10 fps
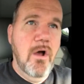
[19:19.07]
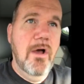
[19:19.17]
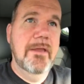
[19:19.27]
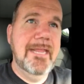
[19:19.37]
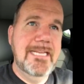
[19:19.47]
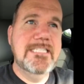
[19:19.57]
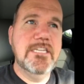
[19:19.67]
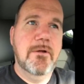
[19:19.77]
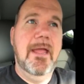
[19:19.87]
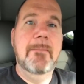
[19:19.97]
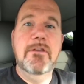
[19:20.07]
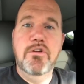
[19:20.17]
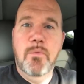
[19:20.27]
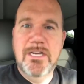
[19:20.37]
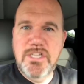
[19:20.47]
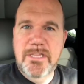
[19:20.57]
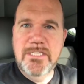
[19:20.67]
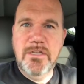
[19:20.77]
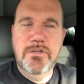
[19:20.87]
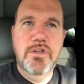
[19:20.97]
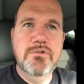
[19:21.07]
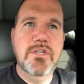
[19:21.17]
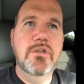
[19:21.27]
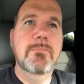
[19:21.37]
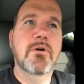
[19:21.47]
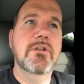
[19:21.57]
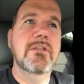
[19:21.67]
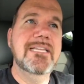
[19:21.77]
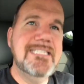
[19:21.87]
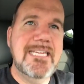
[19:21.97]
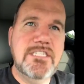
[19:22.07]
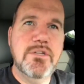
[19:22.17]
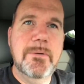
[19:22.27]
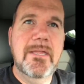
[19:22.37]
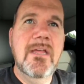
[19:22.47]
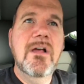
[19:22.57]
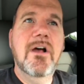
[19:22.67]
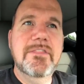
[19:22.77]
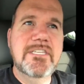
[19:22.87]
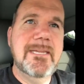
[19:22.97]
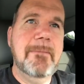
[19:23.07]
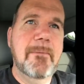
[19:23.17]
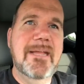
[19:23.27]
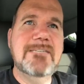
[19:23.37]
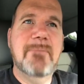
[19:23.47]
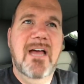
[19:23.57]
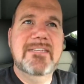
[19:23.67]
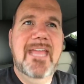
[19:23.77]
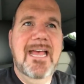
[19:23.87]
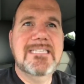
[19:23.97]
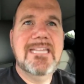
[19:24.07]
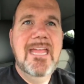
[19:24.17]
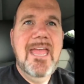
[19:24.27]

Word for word: on Instagram and you're watching this on YouTube or you're listening to it on the Jimmy Rants podcast,